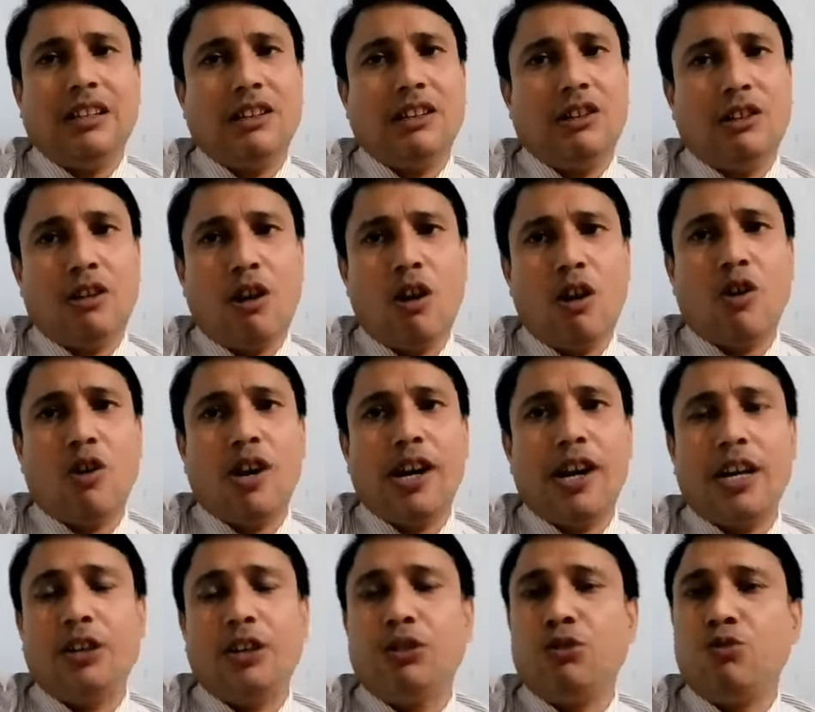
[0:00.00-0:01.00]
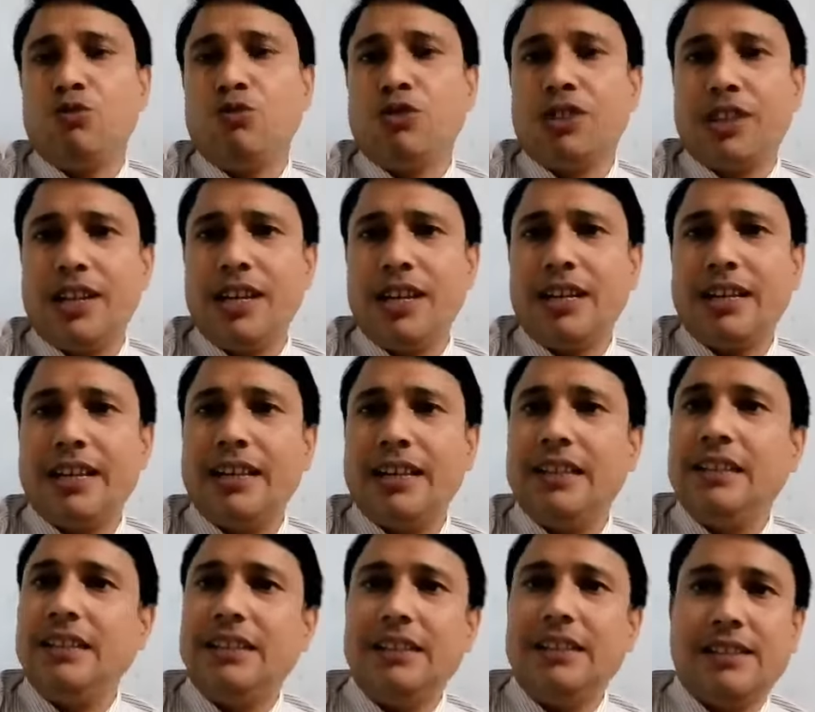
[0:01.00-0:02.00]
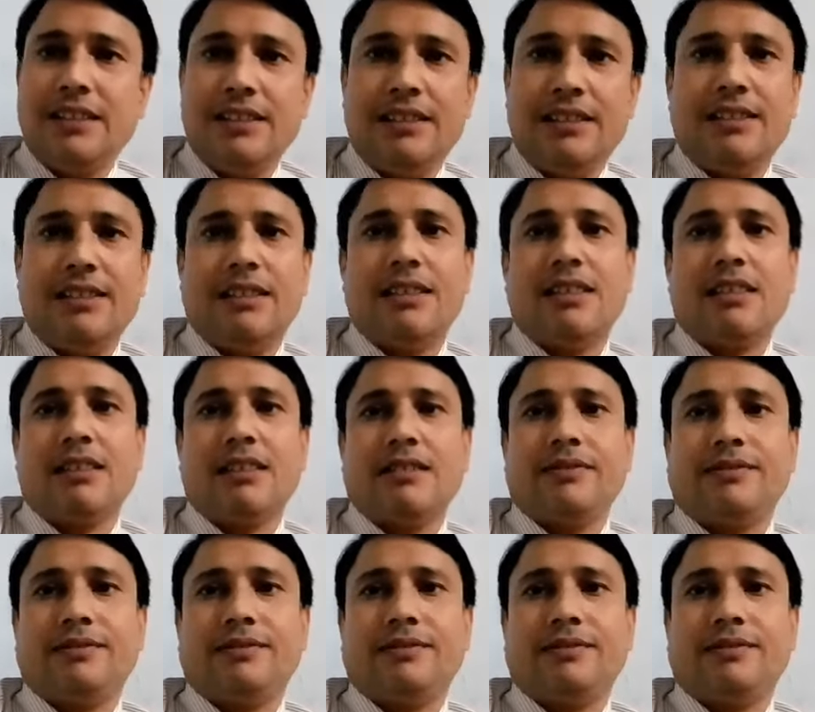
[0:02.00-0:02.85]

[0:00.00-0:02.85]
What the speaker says: law and to take any decisions.